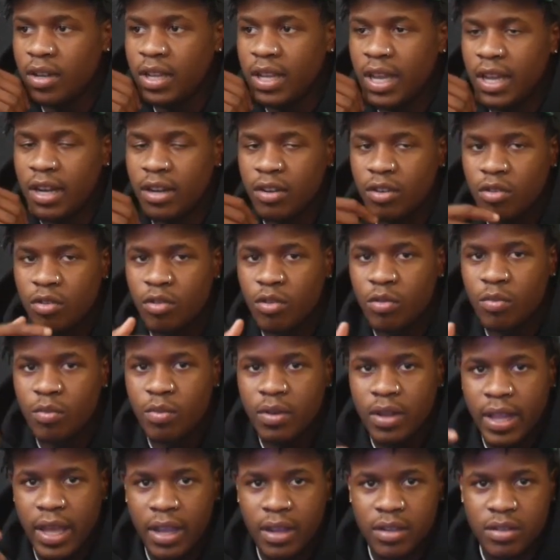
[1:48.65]
He had a group
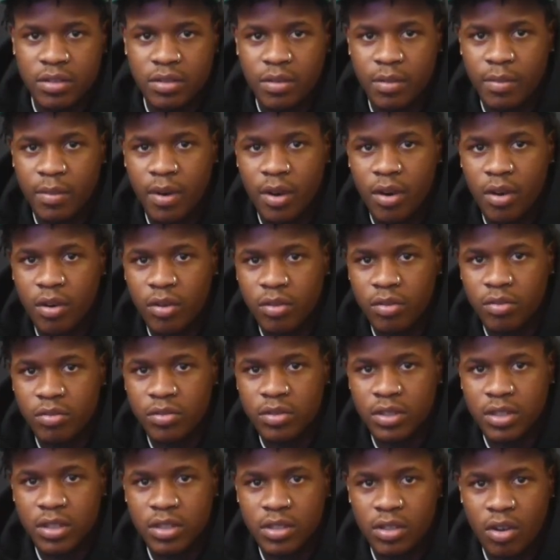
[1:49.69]
with, like, some of my uncles
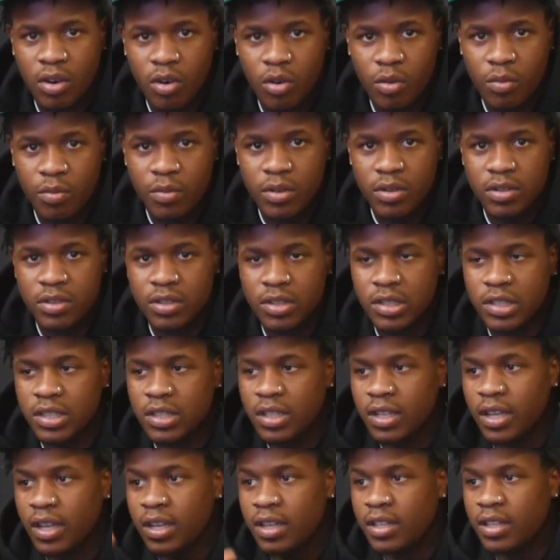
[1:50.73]
and his homies and shit
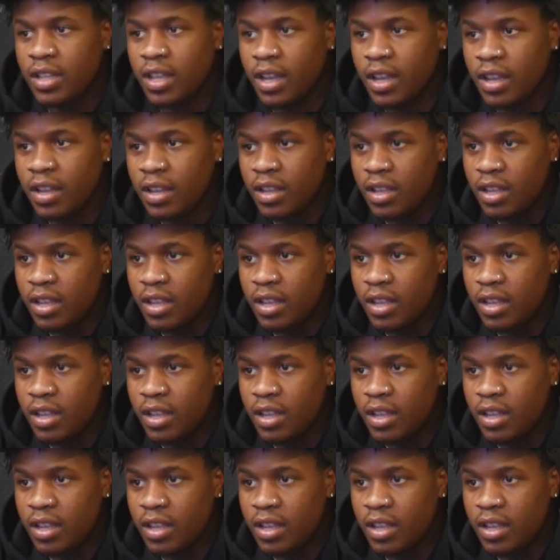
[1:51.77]
like that.